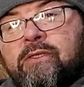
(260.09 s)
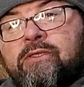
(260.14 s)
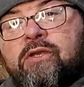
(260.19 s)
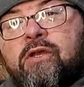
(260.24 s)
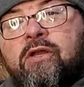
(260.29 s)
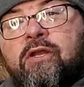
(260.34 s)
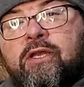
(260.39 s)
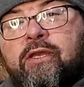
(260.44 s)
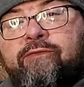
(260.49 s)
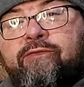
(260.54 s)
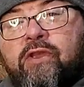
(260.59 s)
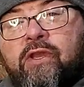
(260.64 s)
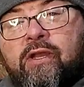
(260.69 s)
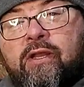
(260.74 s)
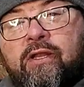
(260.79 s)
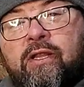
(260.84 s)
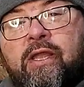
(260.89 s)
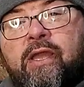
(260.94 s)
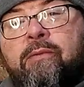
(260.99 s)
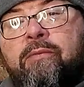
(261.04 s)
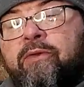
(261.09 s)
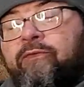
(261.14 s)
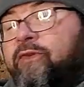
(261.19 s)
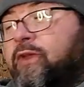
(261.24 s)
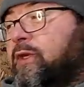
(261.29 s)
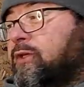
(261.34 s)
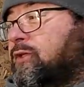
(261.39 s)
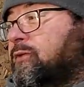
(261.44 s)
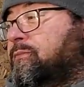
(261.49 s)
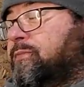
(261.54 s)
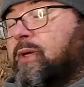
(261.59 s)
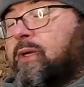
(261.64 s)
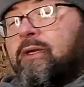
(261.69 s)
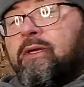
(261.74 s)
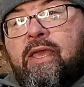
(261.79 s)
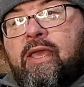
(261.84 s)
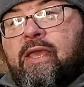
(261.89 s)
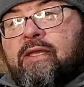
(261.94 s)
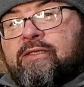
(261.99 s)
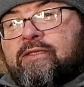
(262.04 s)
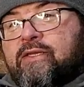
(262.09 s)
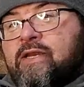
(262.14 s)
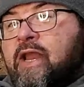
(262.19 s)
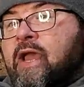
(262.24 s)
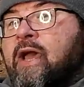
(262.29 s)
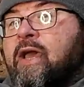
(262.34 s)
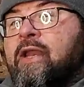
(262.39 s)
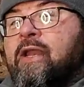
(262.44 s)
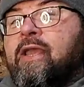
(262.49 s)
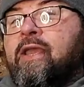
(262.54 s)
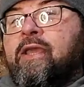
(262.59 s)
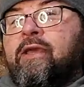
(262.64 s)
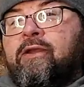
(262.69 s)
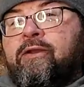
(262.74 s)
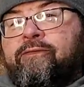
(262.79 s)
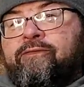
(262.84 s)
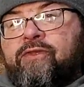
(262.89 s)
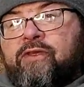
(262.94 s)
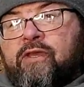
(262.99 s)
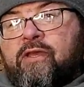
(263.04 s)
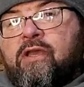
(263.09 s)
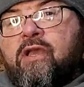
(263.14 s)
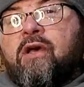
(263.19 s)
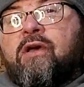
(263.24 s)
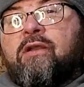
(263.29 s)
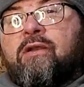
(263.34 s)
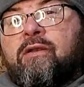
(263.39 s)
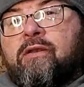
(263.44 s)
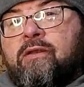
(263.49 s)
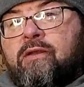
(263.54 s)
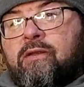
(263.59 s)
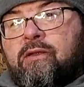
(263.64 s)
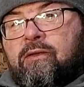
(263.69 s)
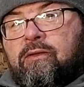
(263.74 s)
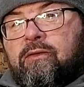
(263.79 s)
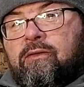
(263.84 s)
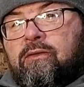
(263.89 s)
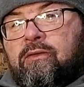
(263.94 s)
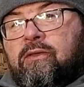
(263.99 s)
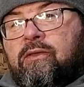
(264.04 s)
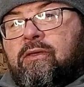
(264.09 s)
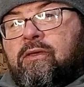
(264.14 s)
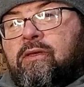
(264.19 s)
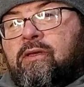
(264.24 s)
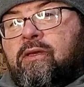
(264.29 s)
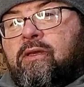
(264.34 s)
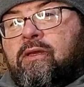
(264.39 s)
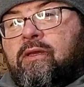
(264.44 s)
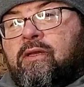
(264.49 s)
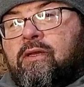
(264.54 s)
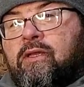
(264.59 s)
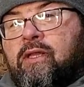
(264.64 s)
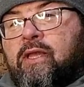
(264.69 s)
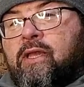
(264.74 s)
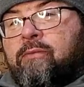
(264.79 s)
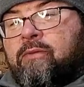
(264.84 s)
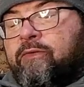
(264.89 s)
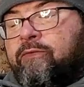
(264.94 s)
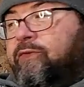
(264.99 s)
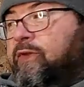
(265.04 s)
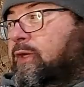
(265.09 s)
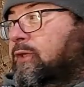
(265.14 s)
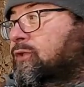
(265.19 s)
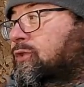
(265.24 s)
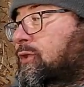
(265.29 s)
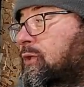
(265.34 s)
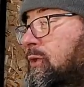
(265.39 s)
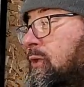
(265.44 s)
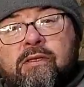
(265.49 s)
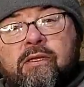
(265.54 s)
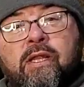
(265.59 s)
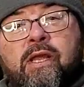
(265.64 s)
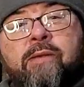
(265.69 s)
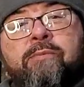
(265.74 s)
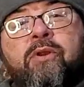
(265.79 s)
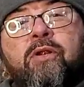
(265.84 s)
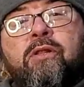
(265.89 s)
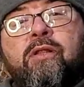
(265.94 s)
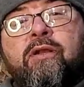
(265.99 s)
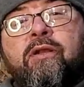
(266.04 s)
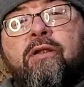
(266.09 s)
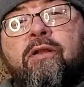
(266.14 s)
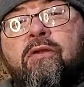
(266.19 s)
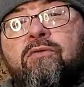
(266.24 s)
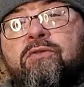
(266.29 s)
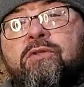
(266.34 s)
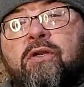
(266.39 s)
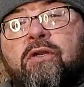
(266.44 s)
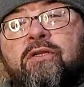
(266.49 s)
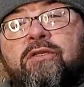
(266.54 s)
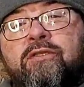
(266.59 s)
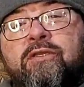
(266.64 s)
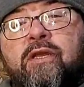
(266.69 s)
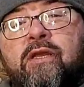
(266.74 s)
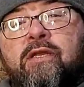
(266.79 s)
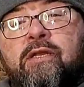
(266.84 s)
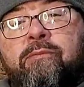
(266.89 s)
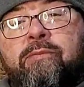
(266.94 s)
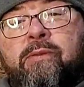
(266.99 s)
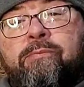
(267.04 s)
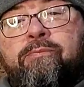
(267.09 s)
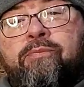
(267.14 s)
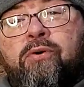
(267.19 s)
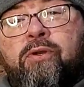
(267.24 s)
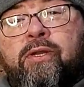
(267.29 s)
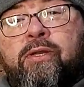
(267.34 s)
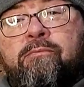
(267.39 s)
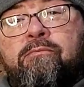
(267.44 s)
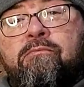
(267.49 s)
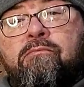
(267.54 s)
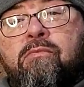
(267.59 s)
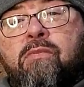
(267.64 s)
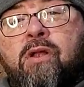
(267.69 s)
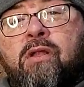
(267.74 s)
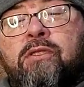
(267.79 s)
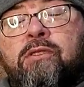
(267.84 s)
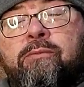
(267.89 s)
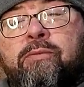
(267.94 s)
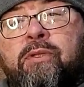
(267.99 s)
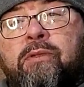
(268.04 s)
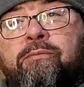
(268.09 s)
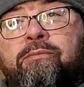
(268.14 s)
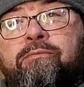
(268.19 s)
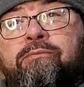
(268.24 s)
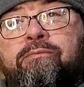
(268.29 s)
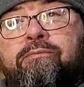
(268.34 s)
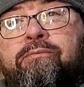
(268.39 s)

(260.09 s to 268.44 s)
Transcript: it's going to give you a glamour finish, but it's not out of the gun glamour finish. Glamour clear coats are designed to be put in multiple